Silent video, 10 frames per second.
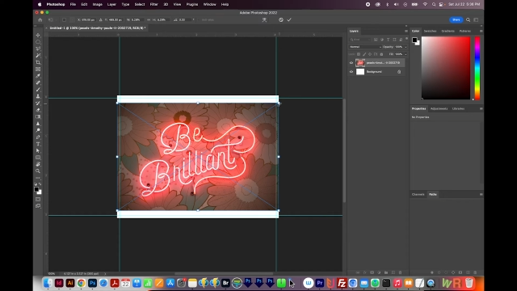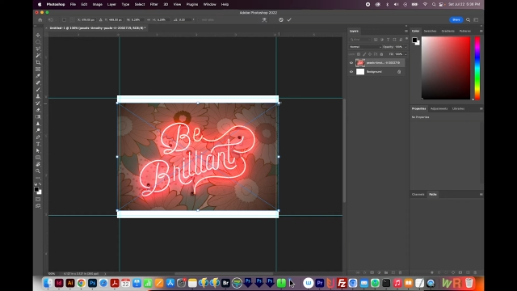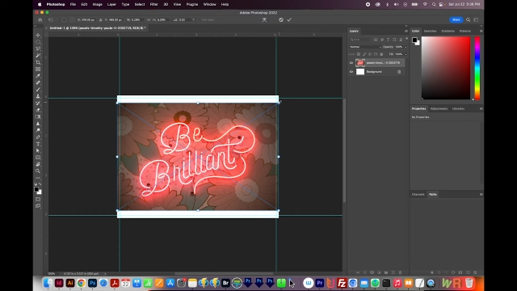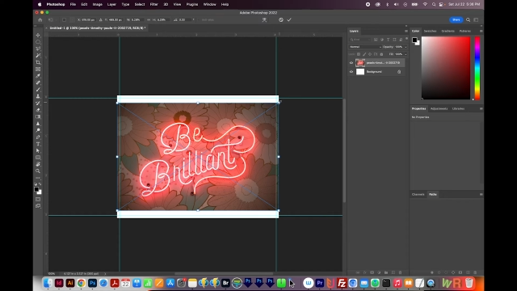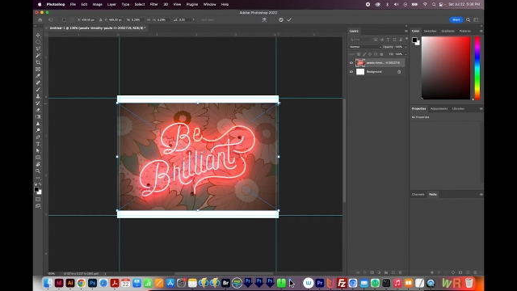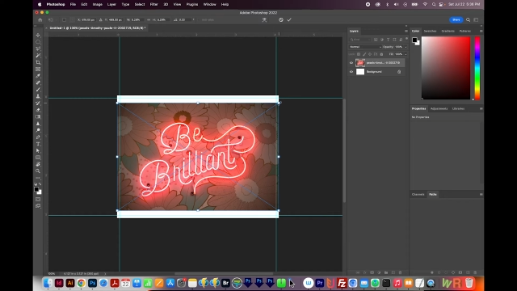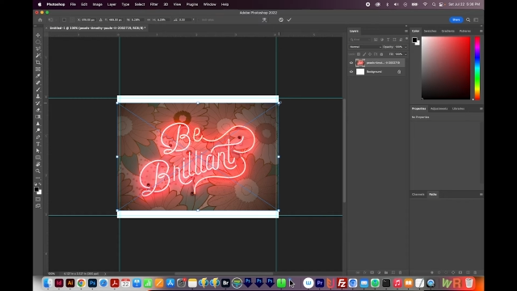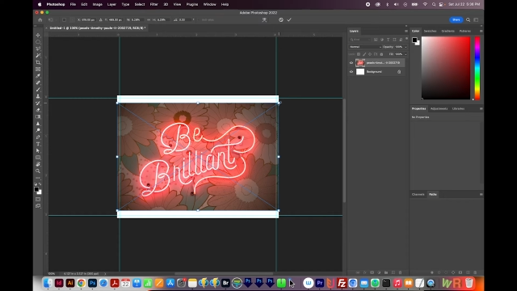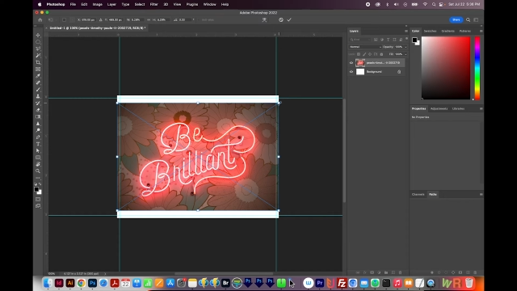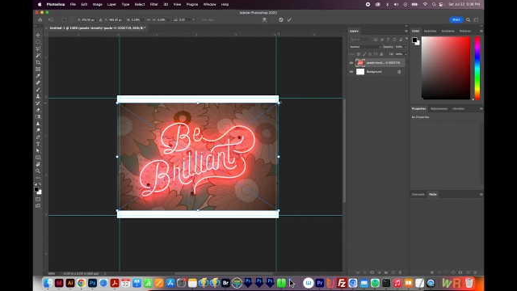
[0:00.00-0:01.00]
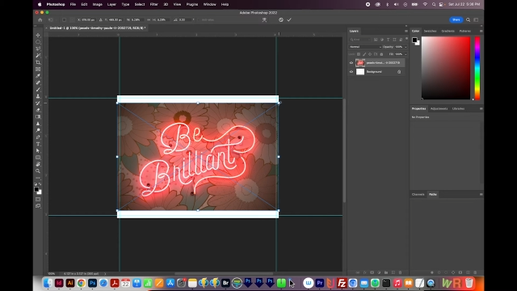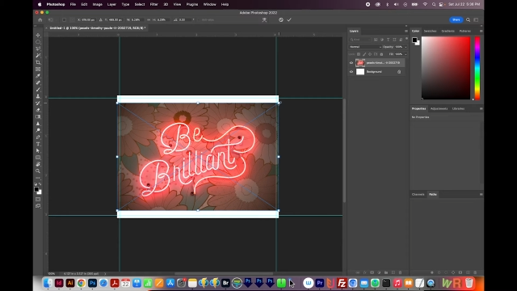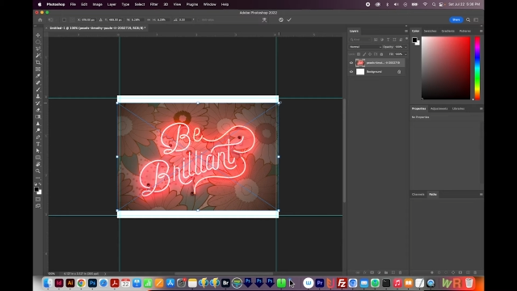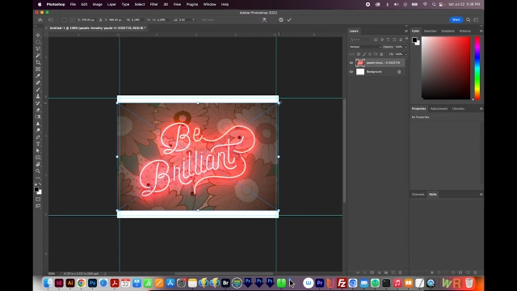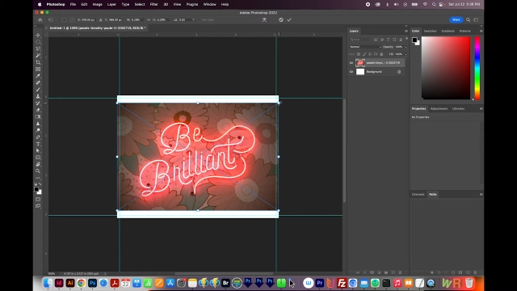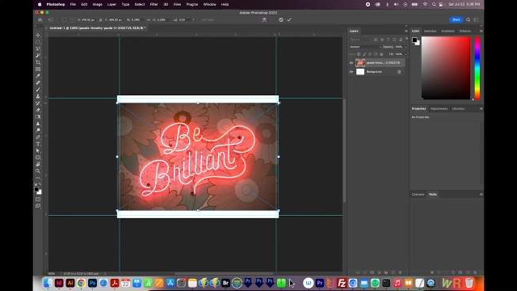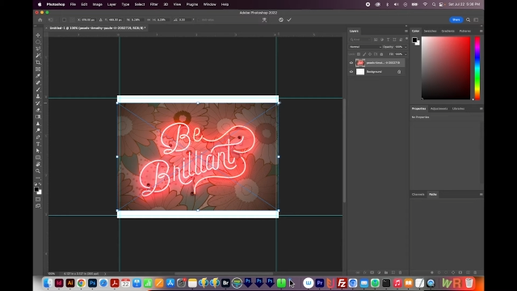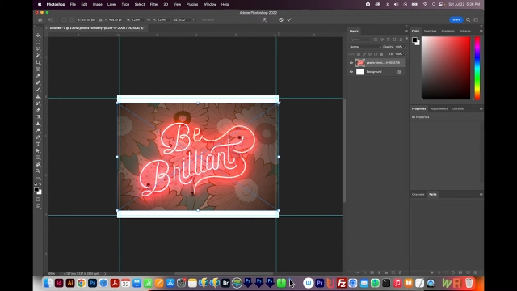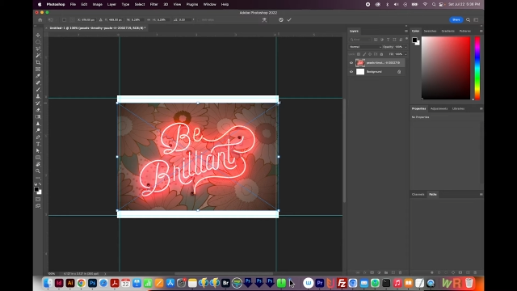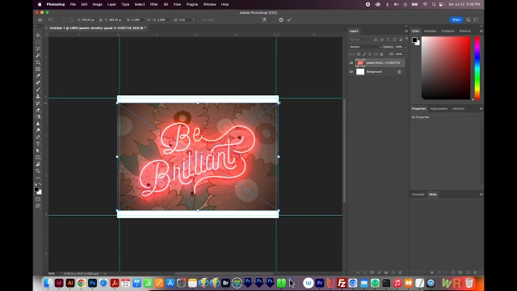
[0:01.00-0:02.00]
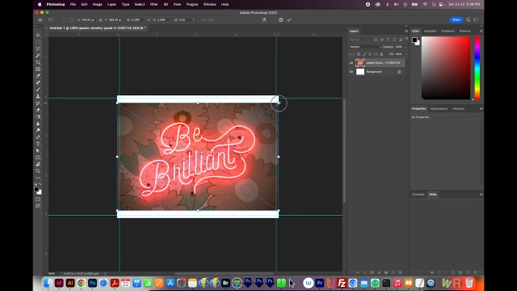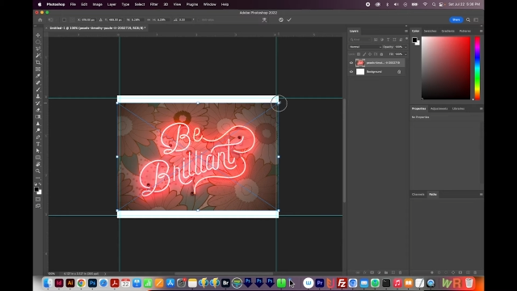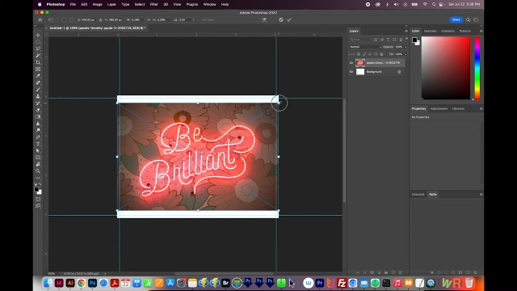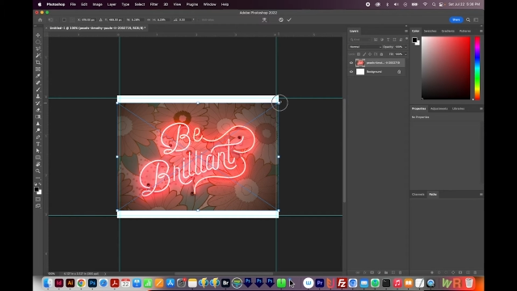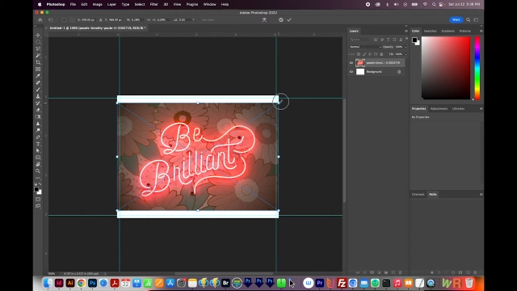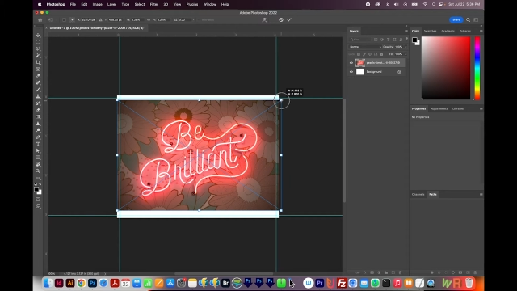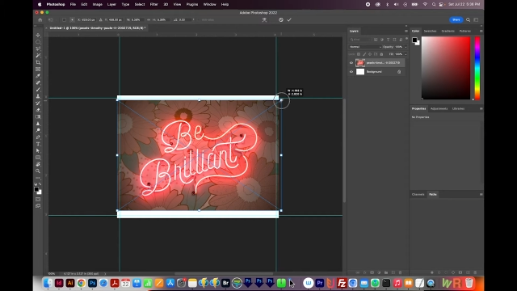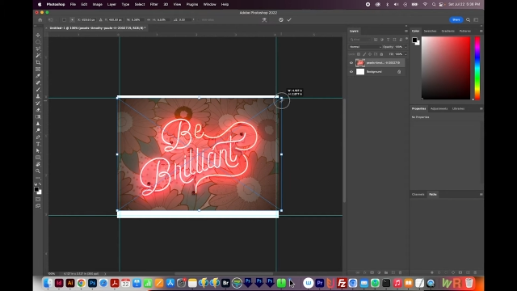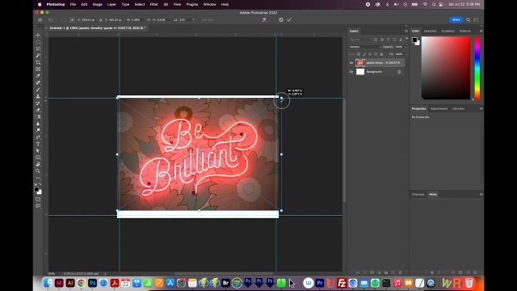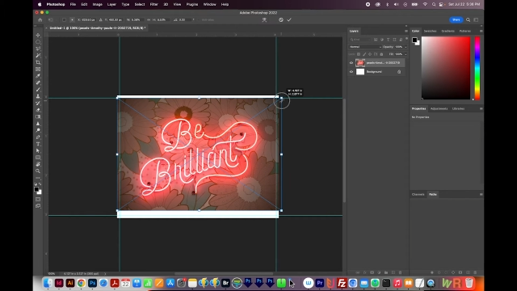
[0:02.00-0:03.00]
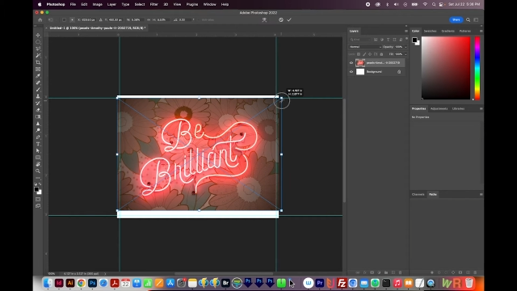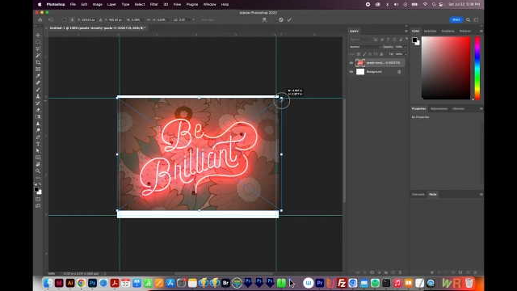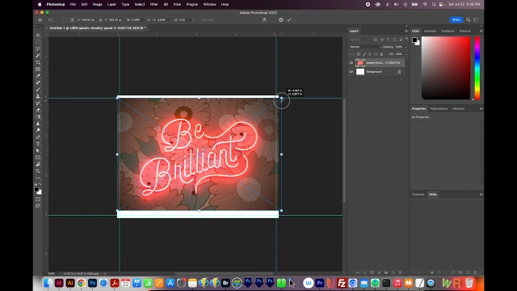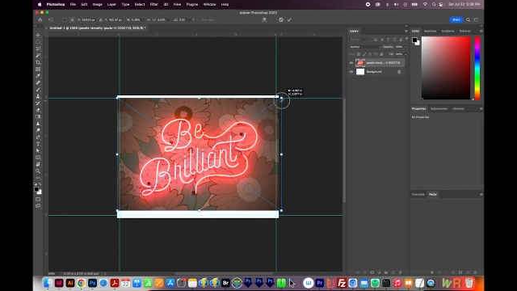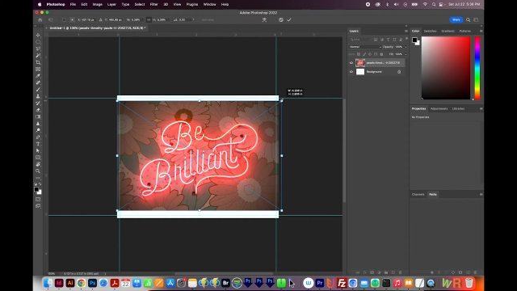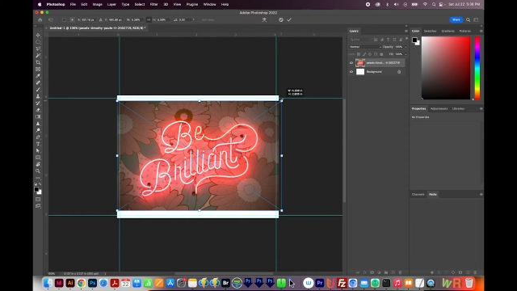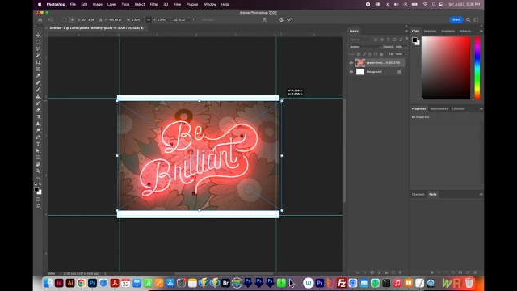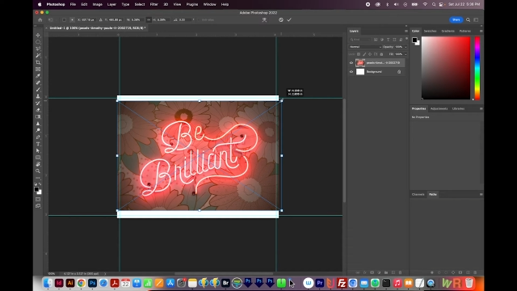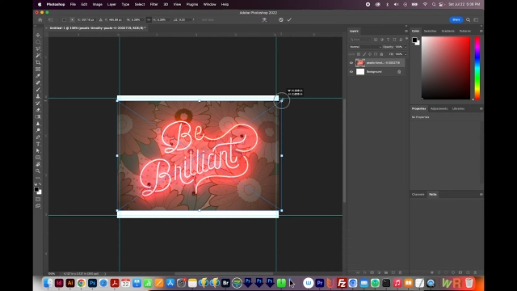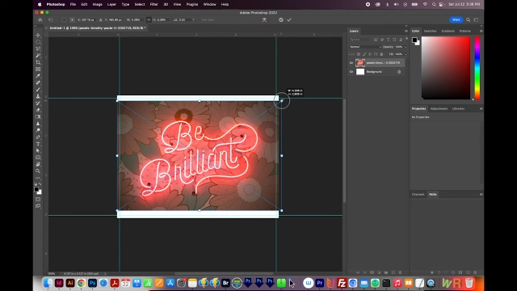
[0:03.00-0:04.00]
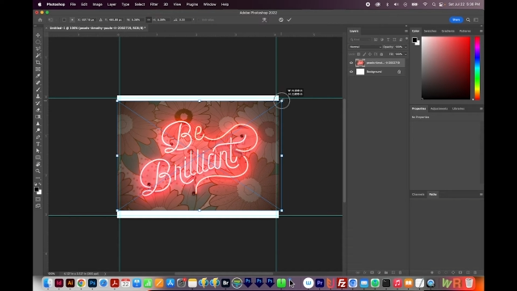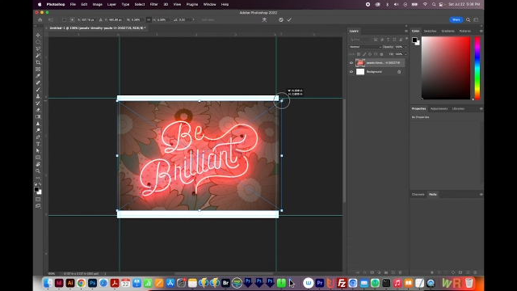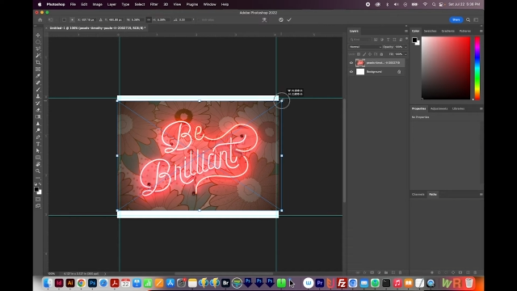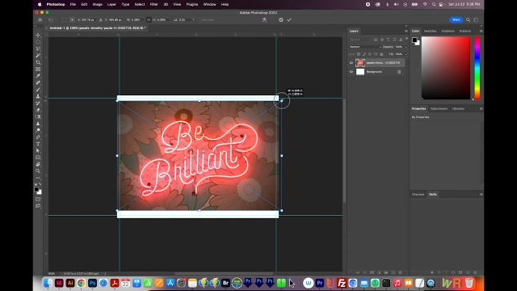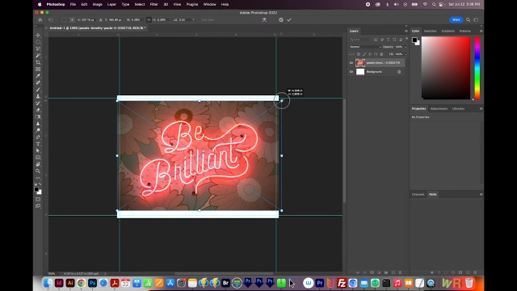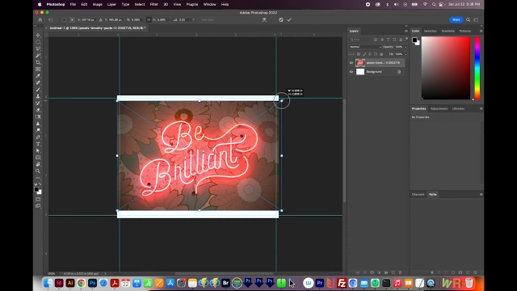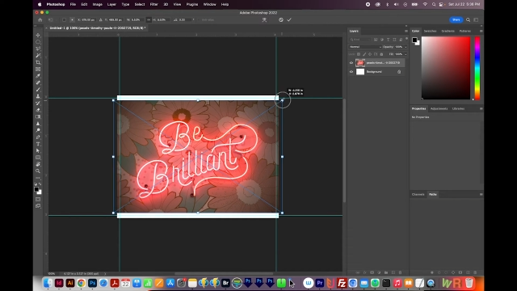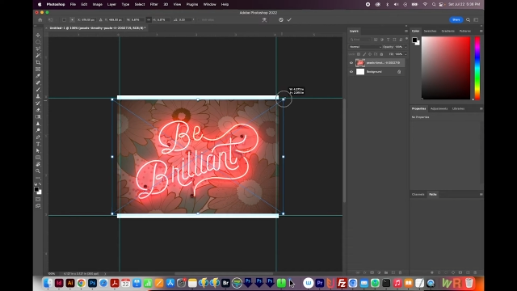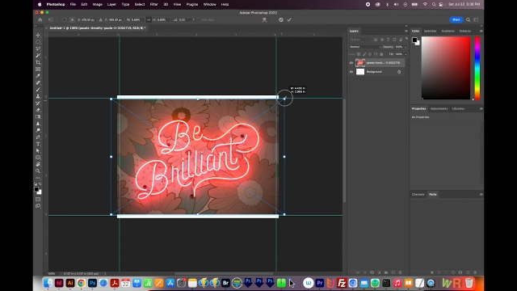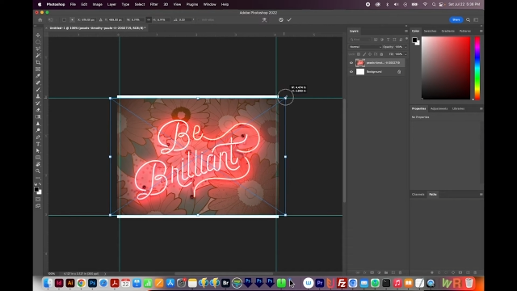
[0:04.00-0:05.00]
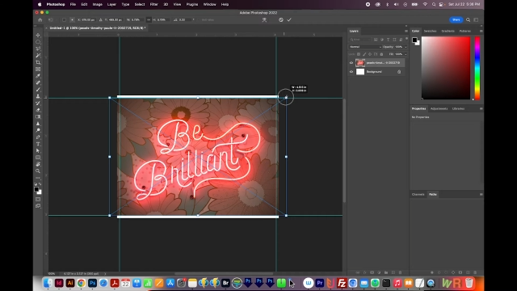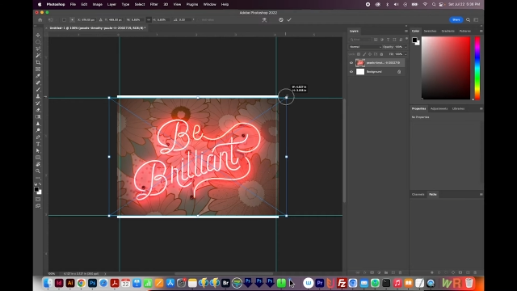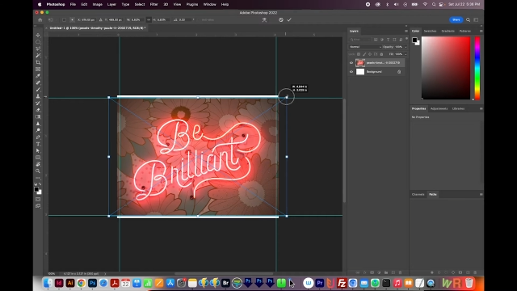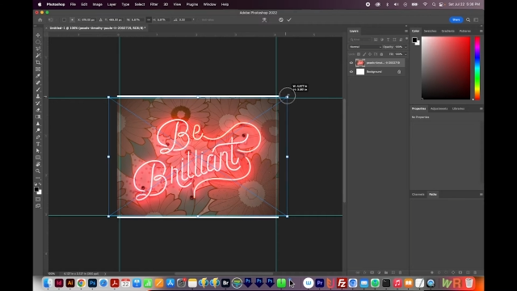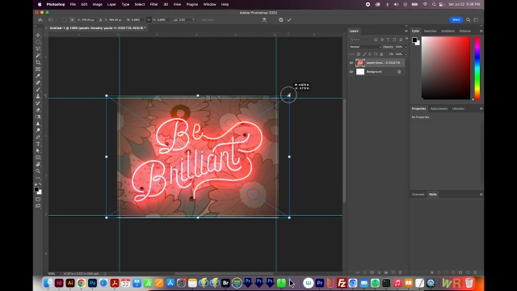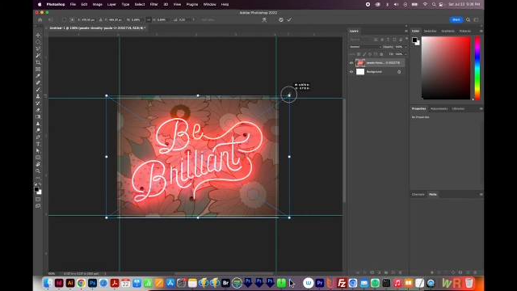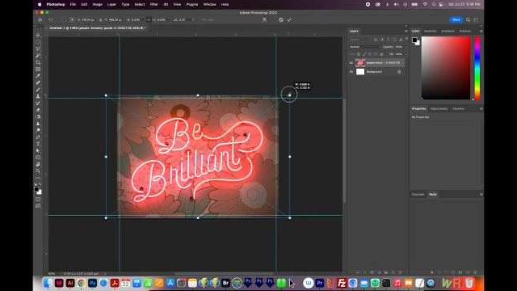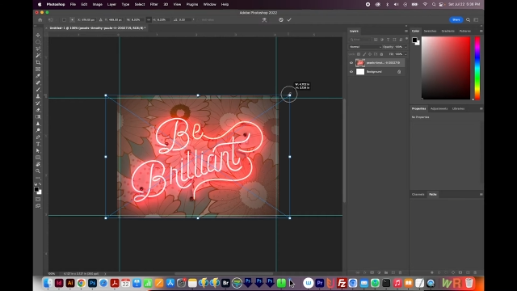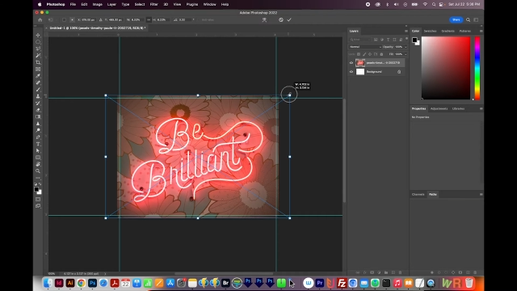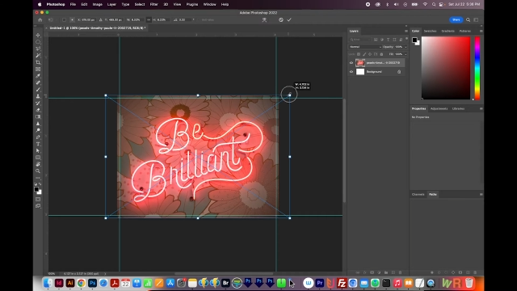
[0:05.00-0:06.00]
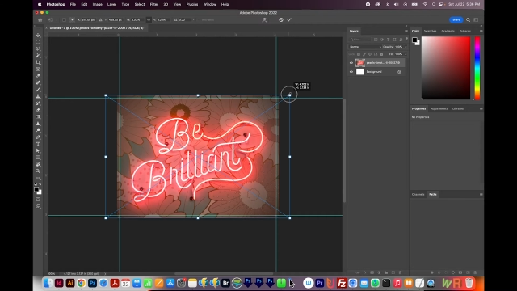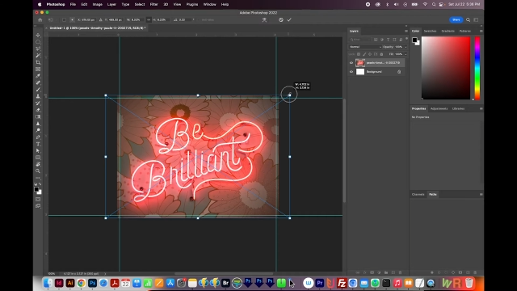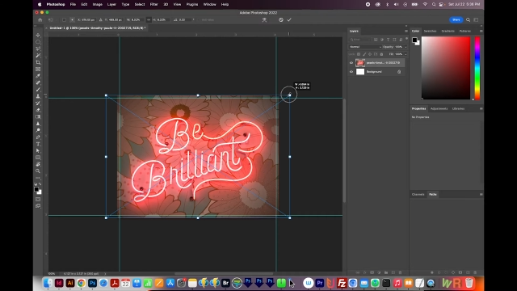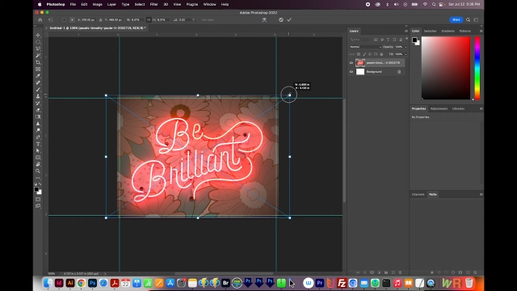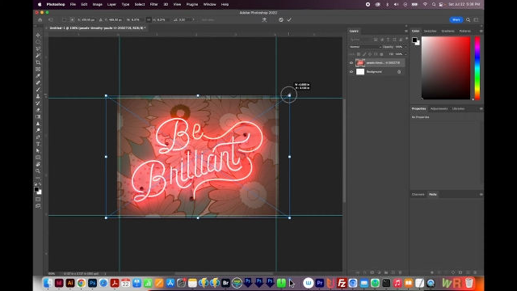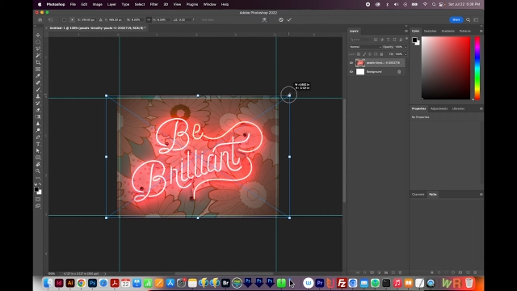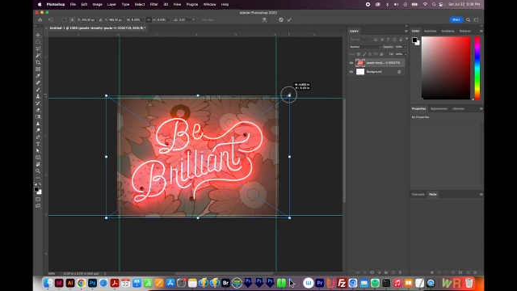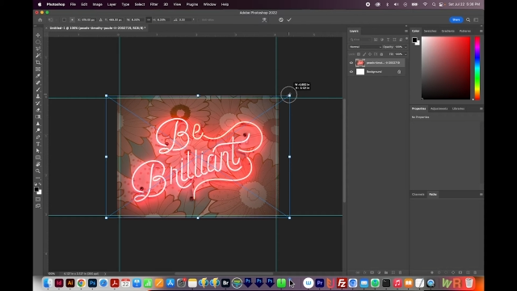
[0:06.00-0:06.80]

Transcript: No face is visible, so there are no lips to read.